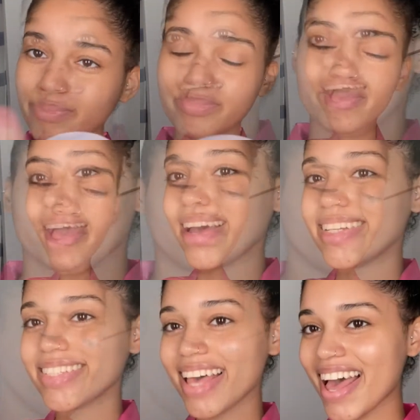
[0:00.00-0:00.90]

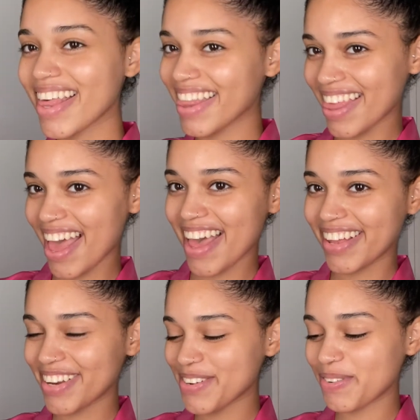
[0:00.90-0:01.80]
And
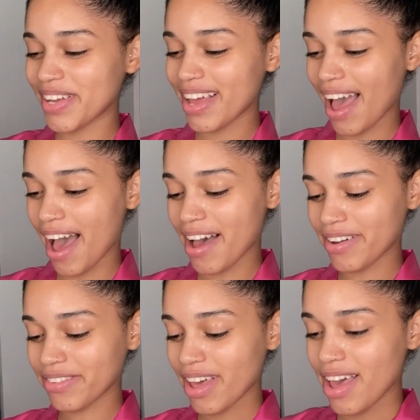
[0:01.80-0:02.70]
then we
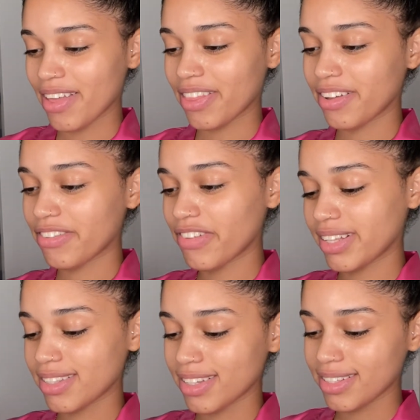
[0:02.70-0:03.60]
have the
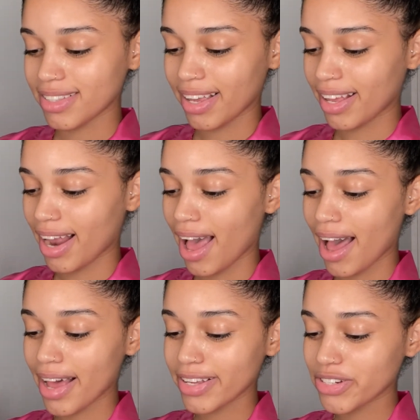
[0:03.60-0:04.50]
Fenty Skin
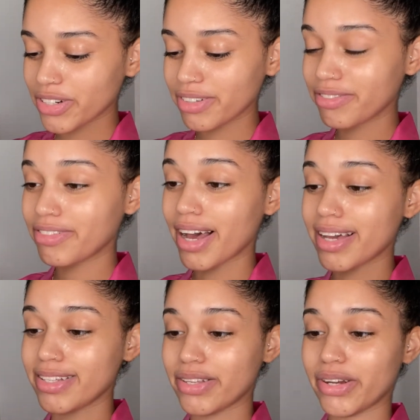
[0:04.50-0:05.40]
Hydra
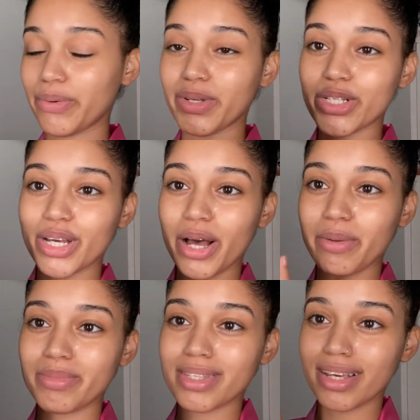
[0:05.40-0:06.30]
Visor, which
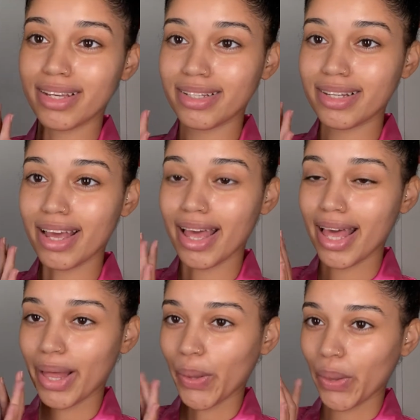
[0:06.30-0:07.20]
comes in
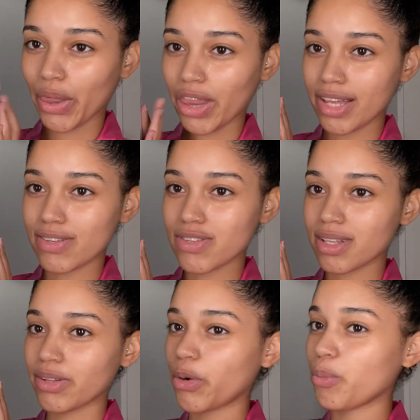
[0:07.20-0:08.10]
this
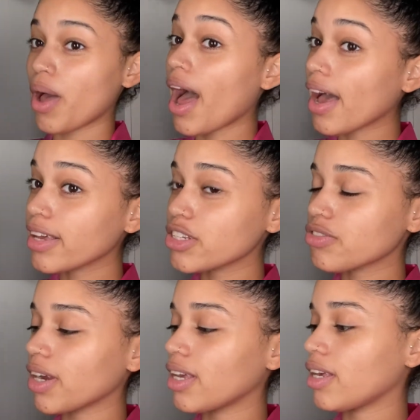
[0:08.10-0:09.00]
little package
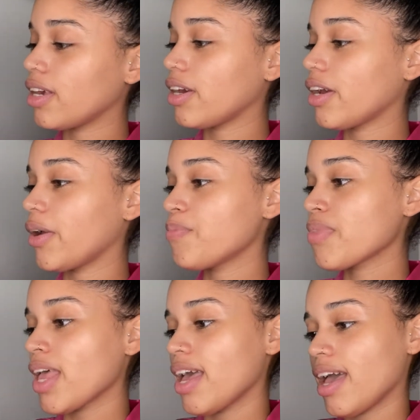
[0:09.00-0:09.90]
right here,
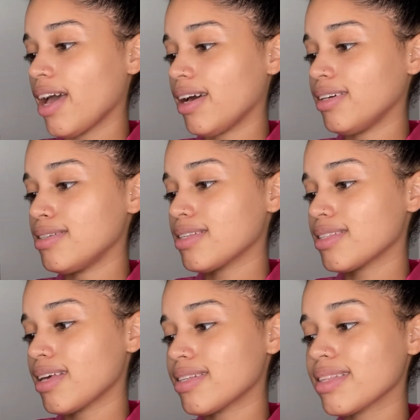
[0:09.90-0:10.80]
and it
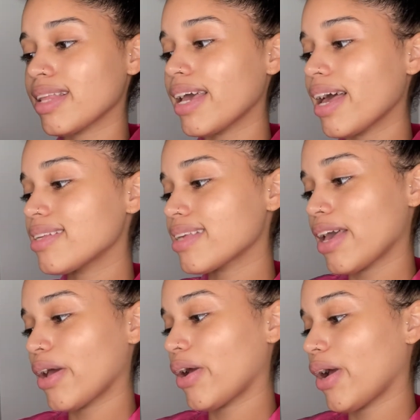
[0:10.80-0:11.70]
says light as
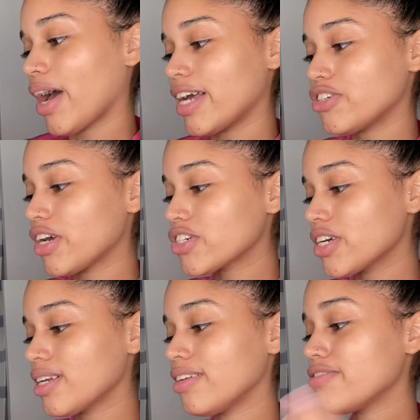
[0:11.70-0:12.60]
air,
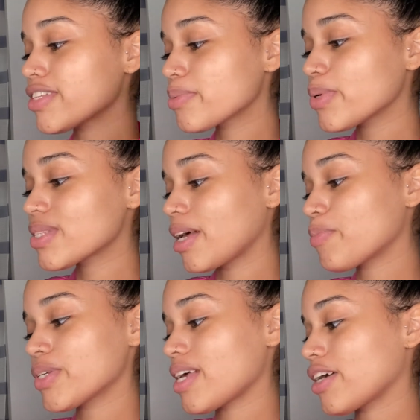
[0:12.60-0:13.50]
hydration, invisible sun
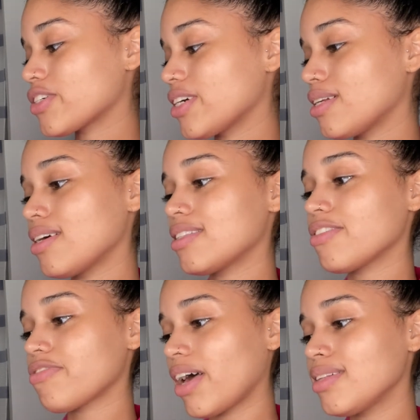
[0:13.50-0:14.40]
protection,
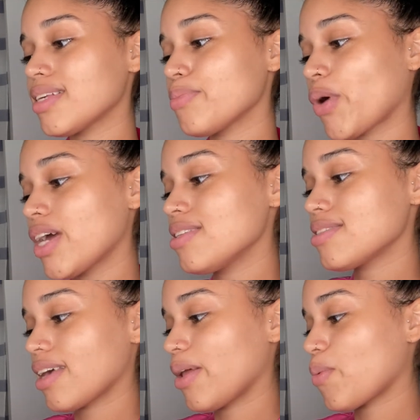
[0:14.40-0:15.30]
defends and brightens
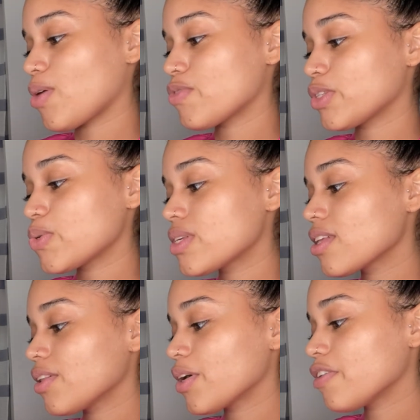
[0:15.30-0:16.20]
skin while reducing the
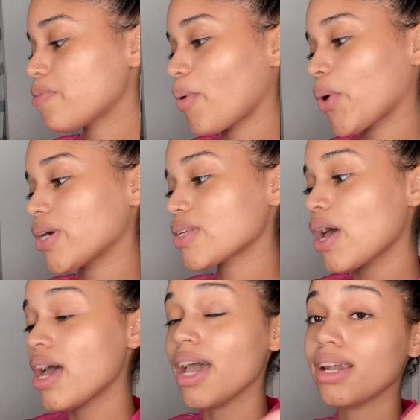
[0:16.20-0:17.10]
look of pores,
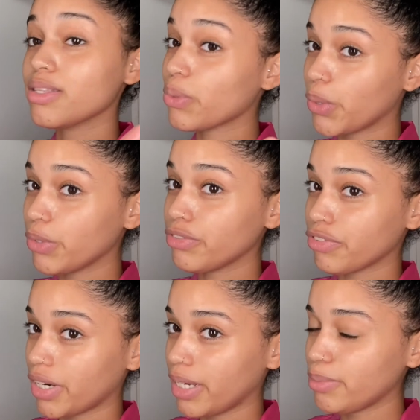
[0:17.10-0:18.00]
and it's oil
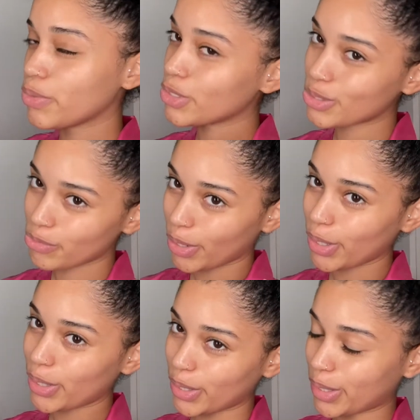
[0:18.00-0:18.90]
free, which is very
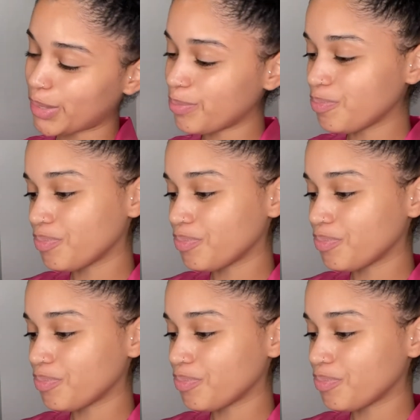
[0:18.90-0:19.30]
good.